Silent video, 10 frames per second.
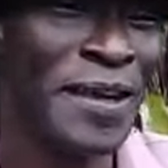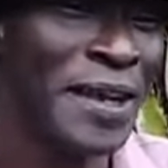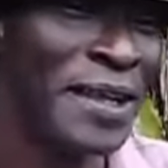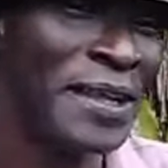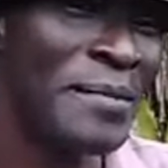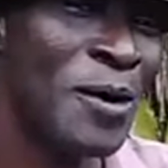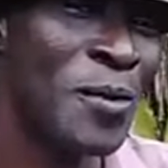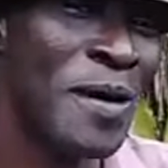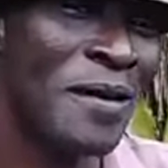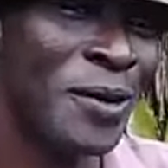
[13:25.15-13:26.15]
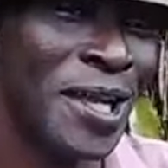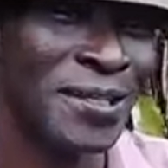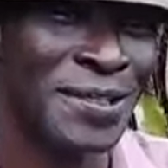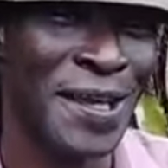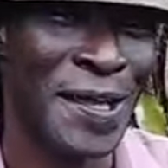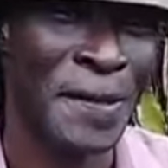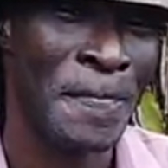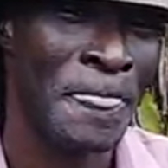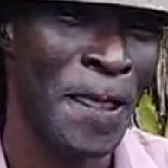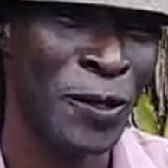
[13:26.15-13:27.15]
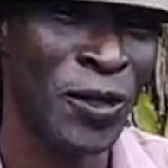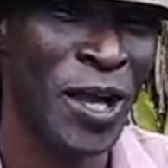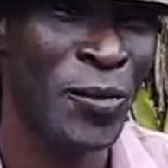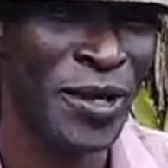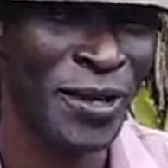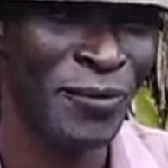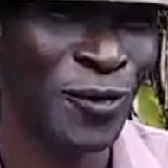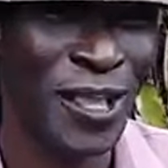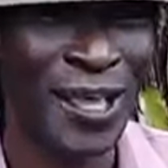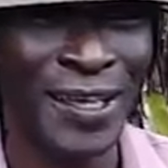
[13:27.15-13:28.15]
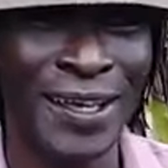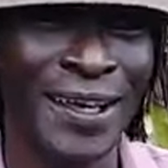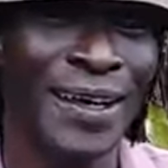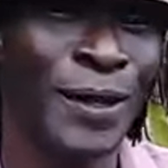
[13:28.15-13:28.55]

finally the man go marry the other side. And not get away again for lie.